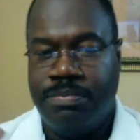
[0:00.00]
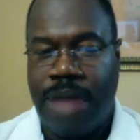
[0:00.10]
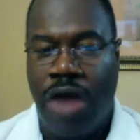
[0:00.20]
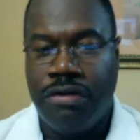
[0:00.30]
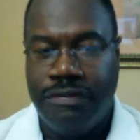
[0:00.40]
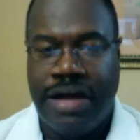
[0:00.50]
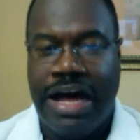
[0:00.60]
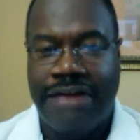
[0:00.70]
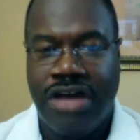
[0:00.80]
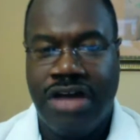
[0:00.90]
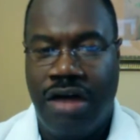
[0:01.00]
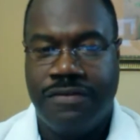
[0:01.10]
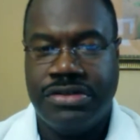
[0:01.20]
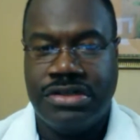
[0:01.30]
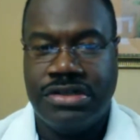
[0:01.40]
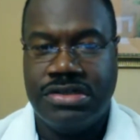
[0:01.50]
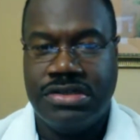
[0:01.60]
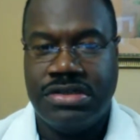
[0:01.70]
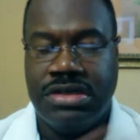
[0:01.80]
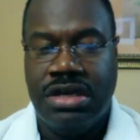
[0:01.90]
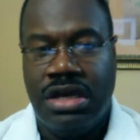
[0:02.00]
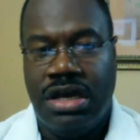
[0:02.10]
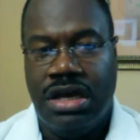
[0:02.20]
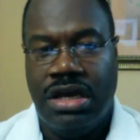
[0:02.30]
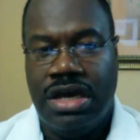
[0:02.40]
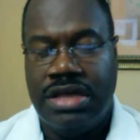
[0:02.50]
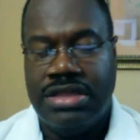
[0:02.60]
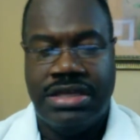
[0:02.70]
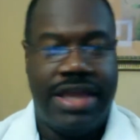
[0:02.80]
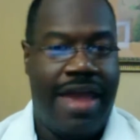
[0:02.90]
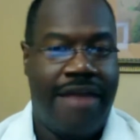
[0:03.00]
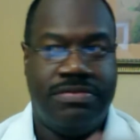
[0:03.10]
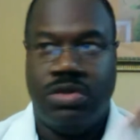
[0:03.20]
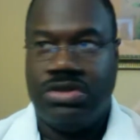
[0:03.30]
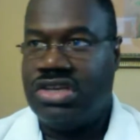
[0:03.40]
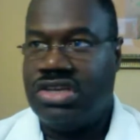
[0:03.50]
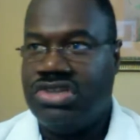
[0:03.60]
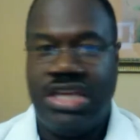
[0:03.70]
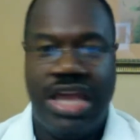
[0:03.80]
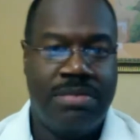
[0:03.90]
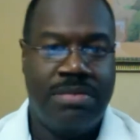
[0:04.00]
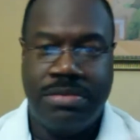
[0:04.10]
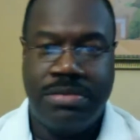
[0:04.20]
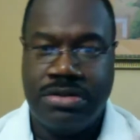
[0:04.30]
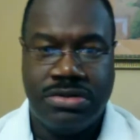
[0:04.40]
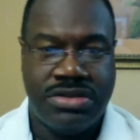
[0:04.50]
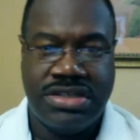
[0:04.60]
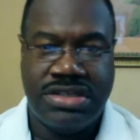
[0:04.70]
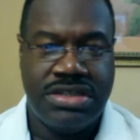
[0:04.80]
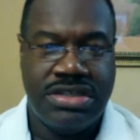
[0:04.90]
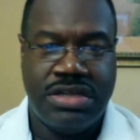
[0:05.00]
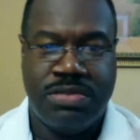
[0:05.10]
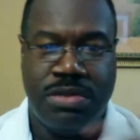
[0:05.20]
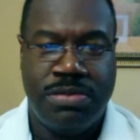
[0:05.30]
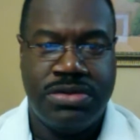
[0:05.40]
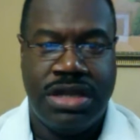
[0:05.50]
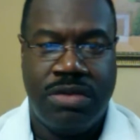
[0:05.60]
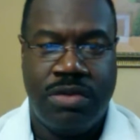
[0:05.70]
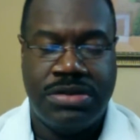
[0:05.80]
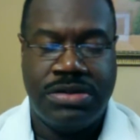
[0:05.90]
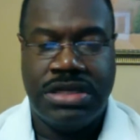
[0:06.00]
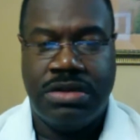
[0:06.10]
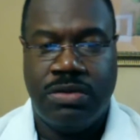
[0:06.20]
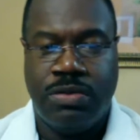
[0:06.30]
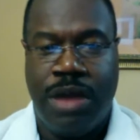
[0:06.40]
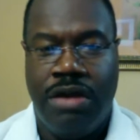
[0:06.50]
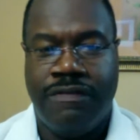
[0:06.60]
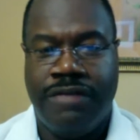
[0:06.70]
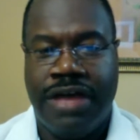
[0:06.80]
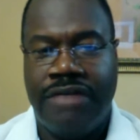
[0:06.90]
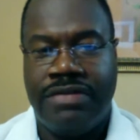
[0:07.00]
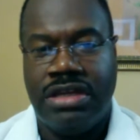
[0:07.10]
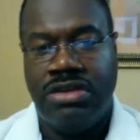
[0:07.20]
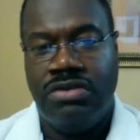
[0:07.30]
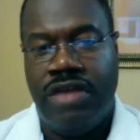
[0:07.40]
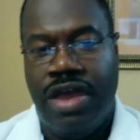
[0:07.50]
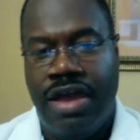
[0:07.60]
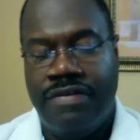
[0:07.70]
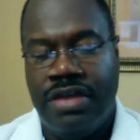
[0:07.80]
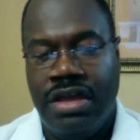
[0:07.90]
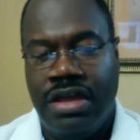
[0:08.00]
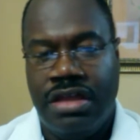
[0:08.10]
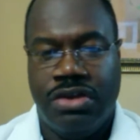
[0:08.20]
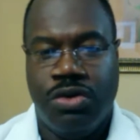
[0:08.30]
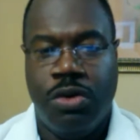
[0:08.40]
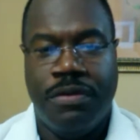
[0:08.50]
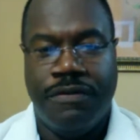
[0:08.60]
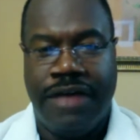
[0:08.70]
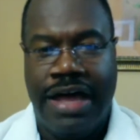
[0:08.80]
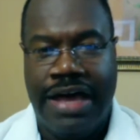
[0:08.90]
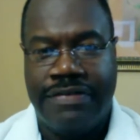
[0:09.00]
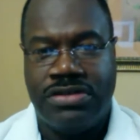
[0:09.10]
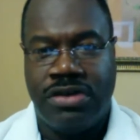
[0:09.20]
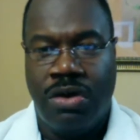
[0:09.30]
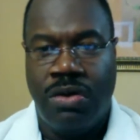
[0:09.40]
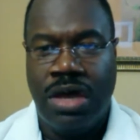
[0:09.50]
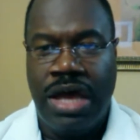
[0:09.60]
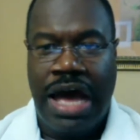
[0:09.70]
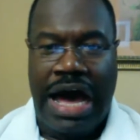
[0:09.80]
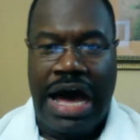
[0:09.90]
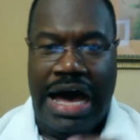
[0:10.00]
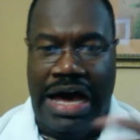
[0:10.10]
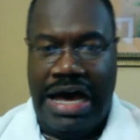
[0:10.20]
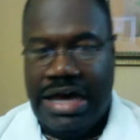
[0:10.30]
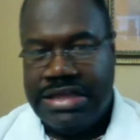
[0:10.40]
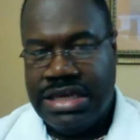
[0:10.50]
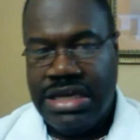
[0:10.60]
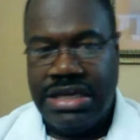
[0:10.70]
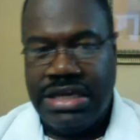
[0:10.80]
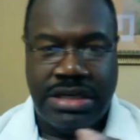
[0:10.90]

Power 5 conferences. I think they have, 68 members or 66 members that represent those Power 5, and then you have the Group of 5. So I think